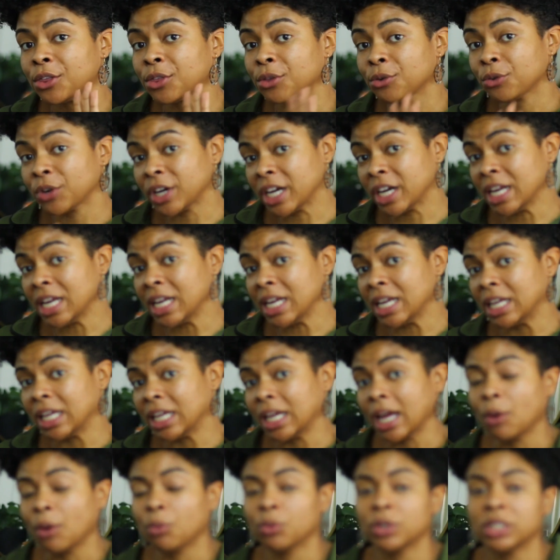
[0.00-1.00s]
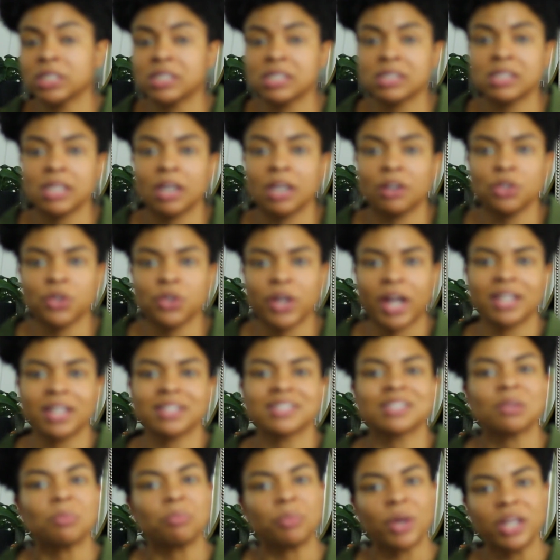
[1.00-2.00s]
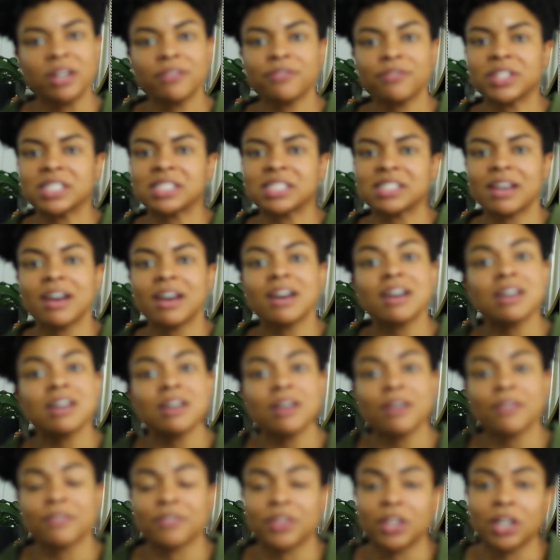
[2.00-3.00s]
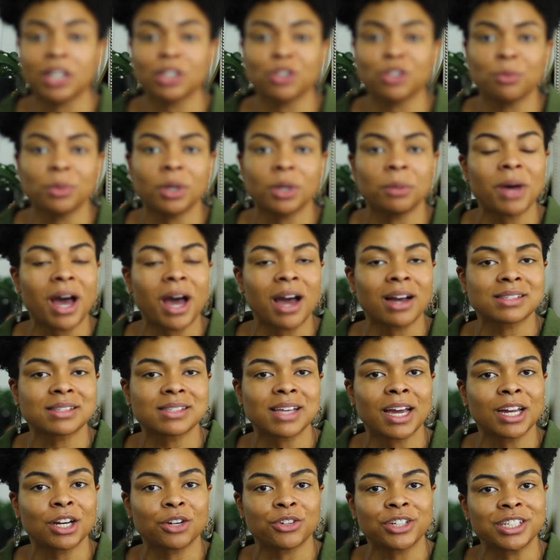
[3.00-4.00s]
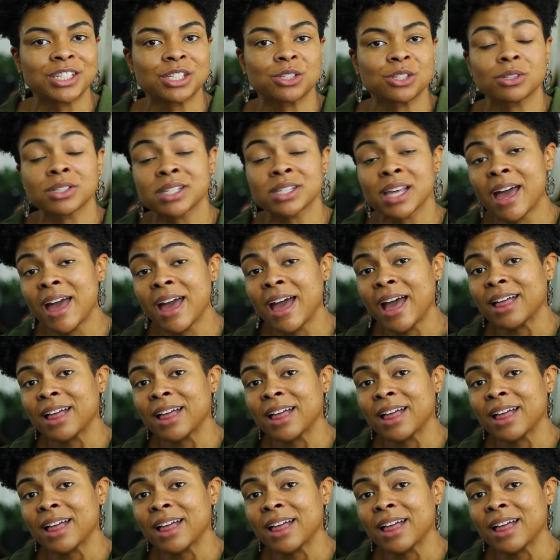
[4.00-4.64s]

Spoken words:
3, I wanted to tell you guys the benefits of the aluminum oxide crystals